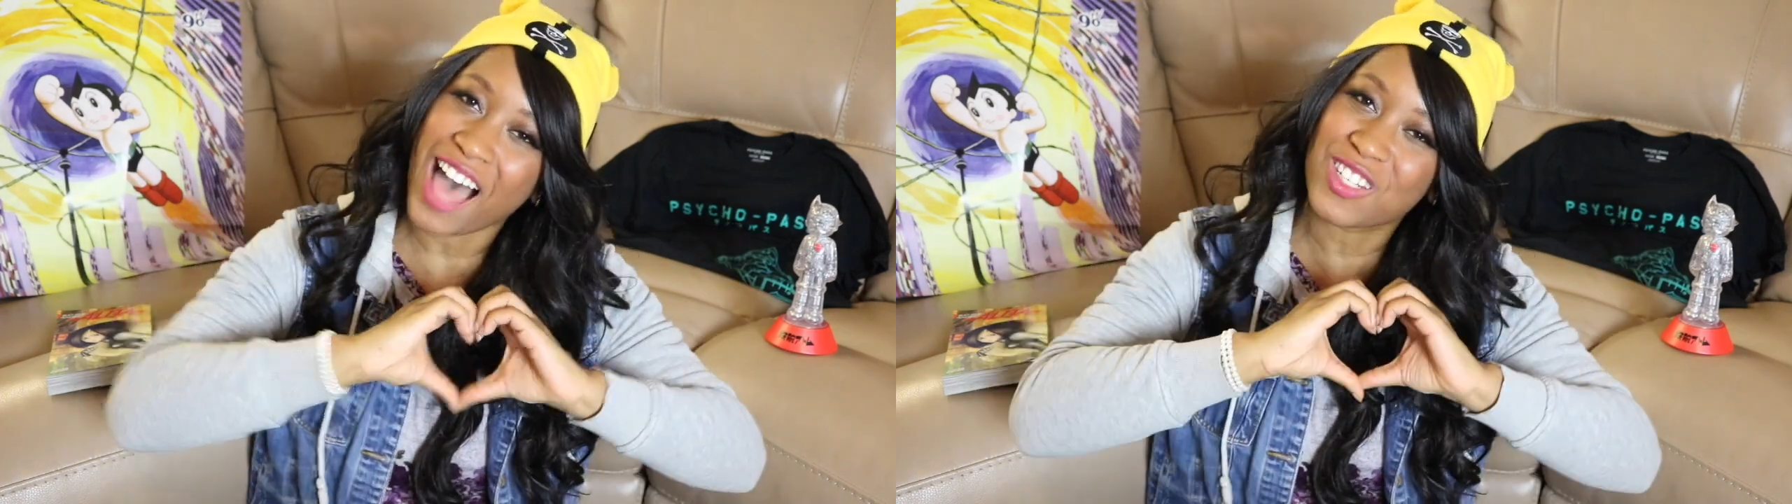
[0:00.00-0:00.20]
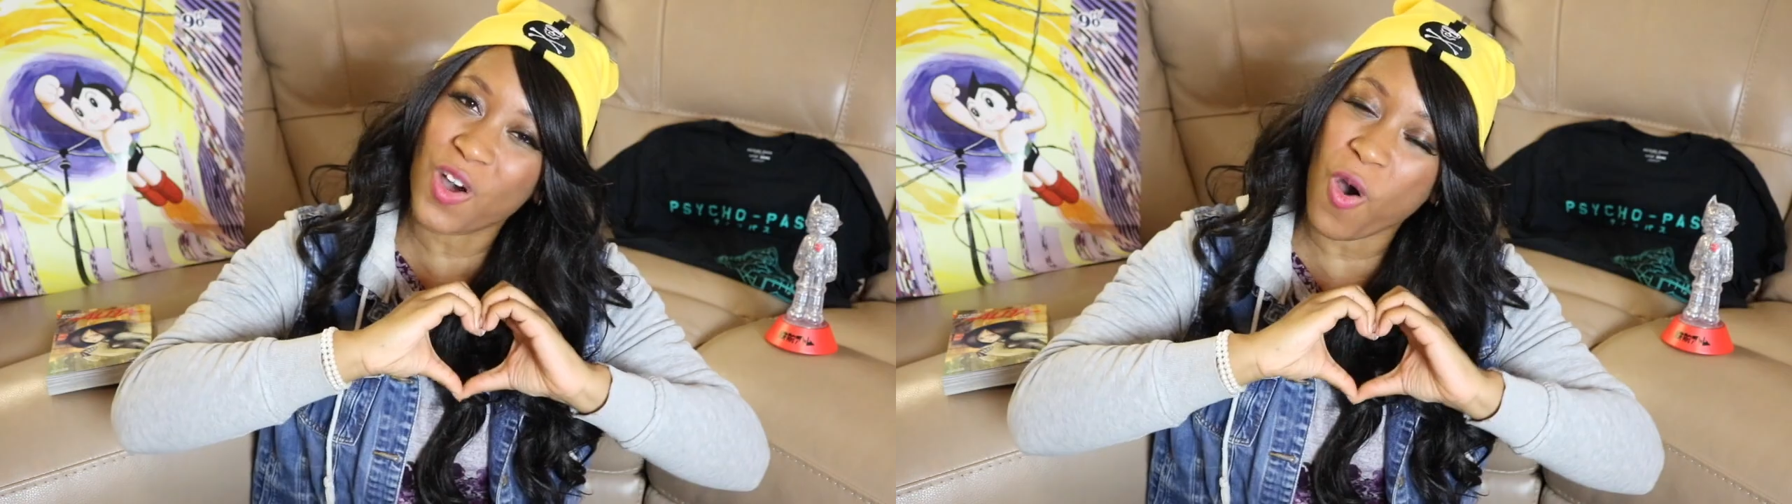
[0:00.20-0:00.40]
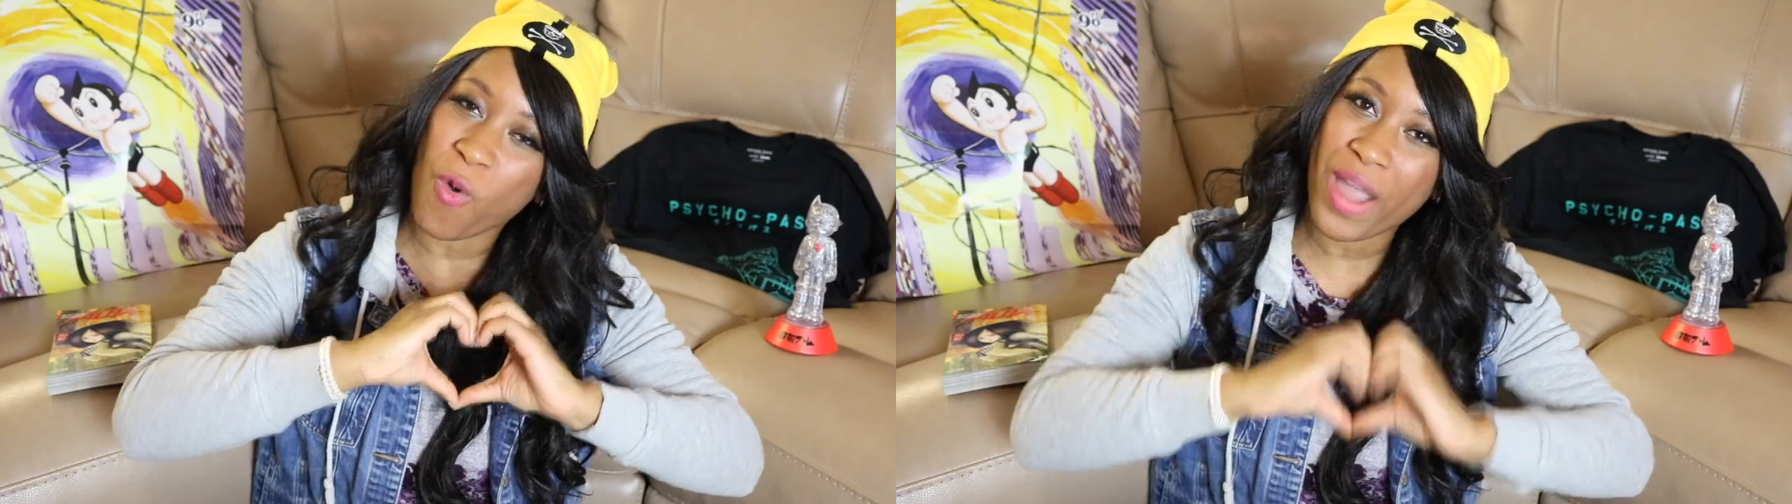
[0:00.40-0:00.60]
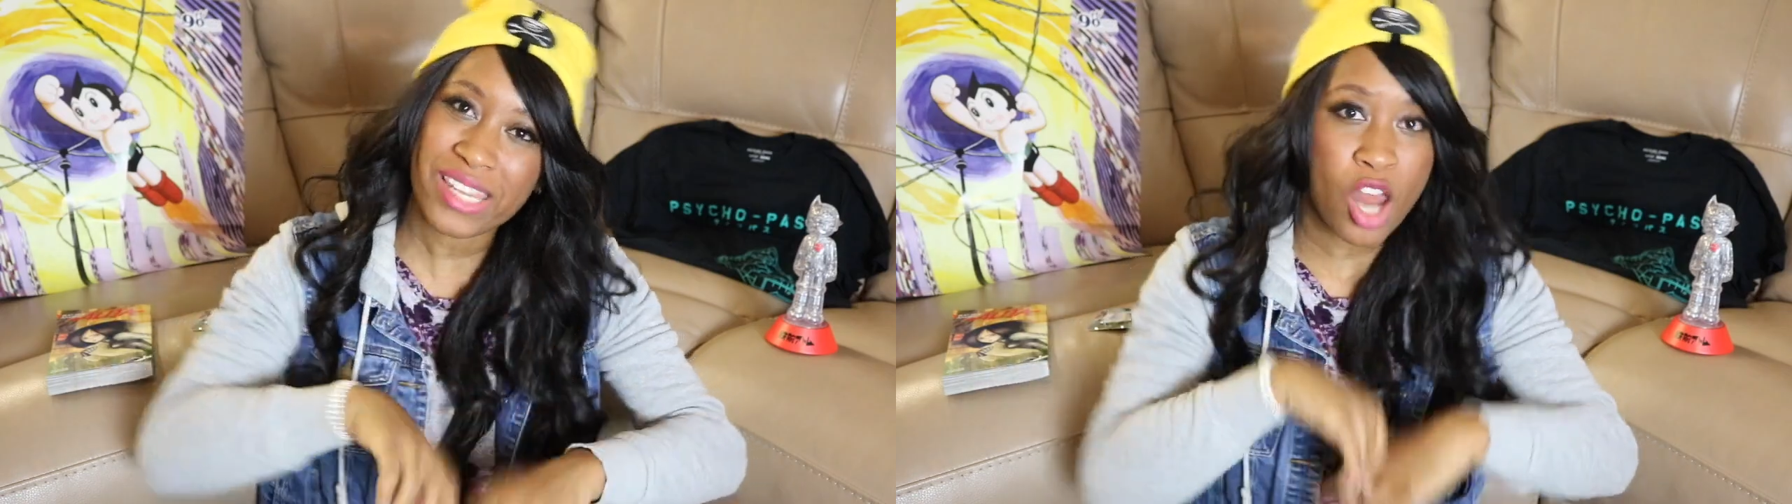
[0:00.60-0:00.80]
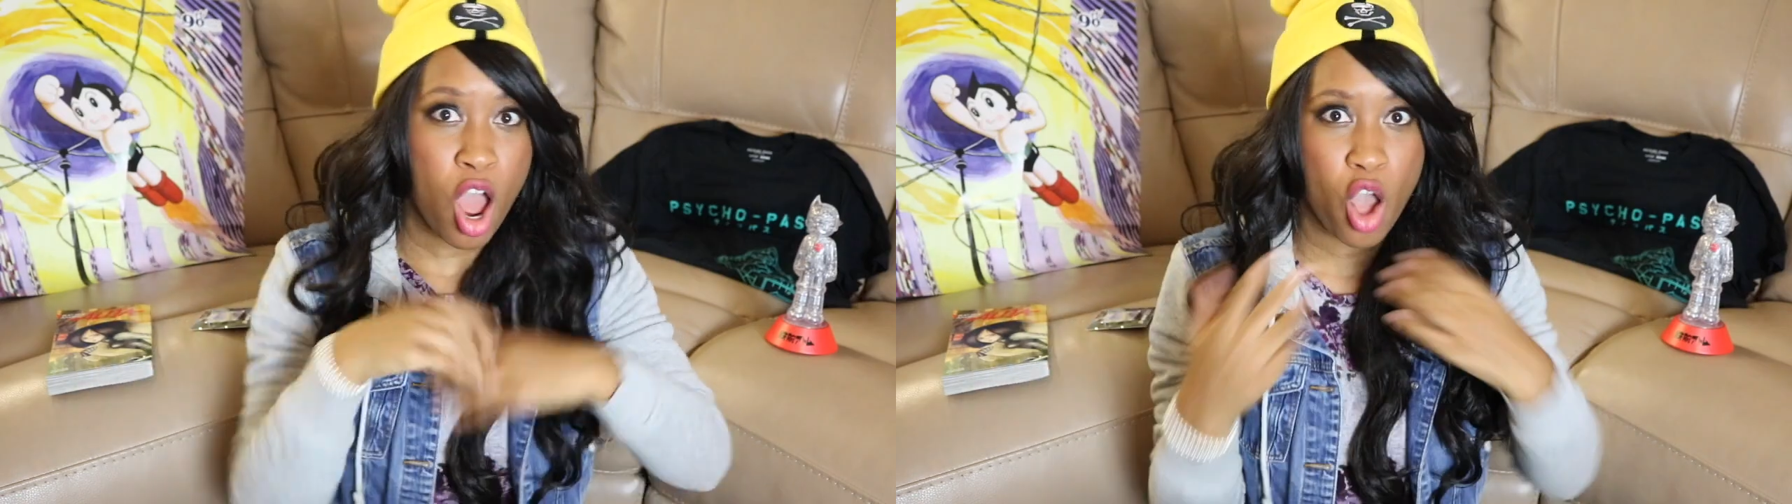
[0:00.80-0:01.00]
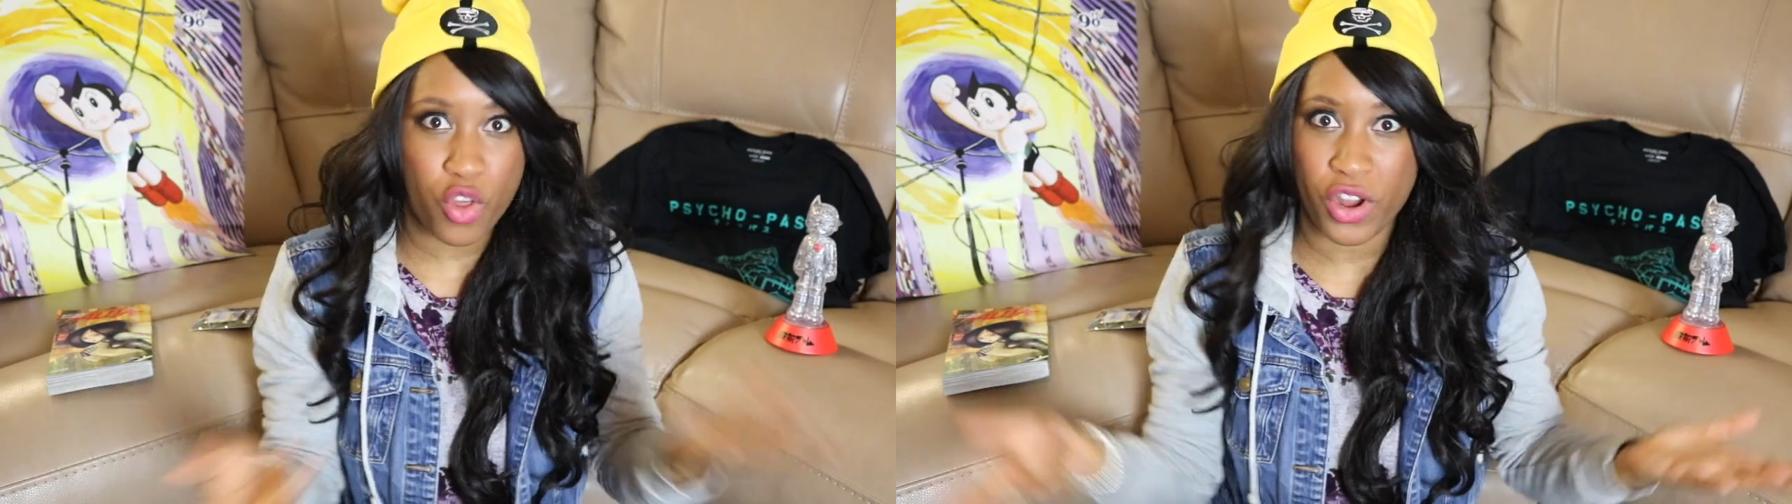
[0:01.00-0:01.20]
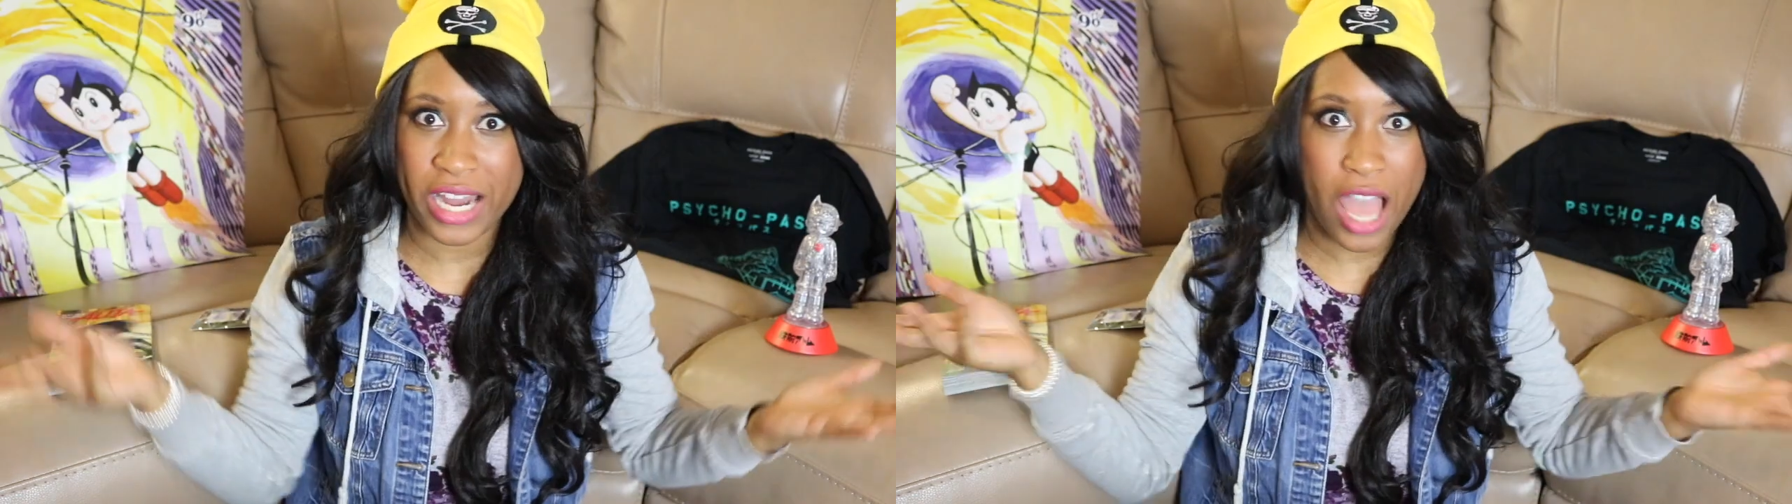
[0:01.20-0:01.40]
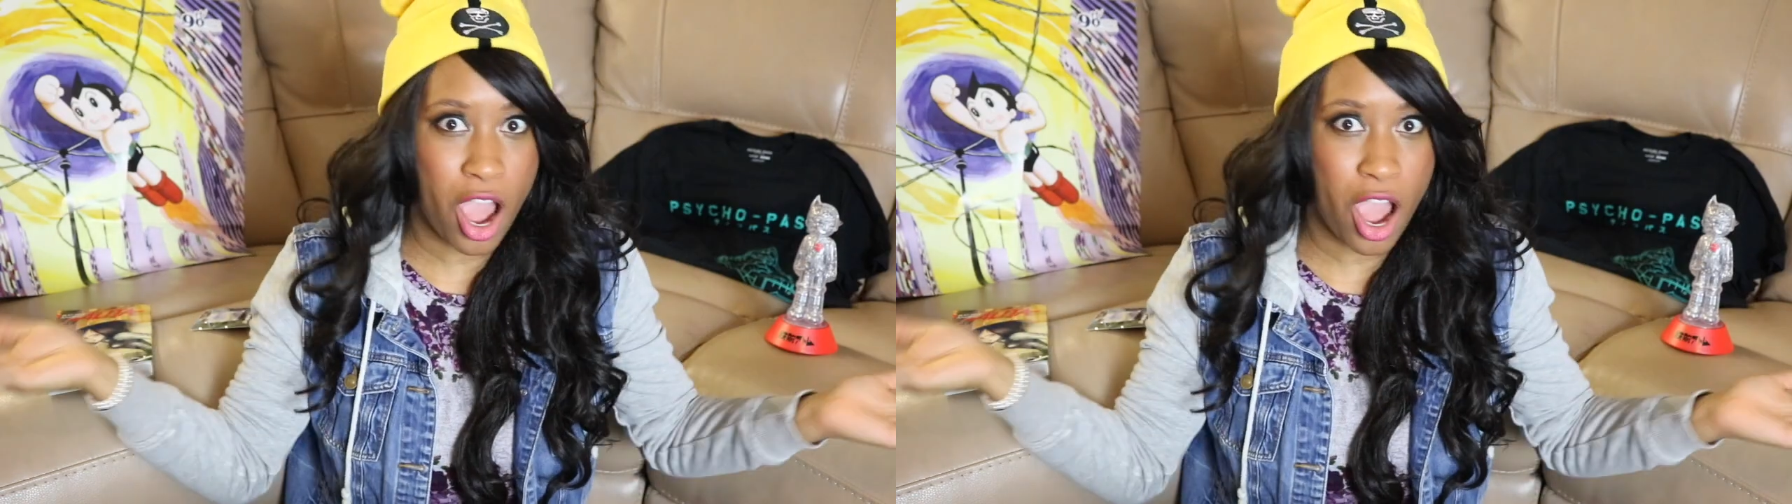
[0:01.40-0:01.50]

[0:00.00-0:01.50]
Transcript: As always, are there any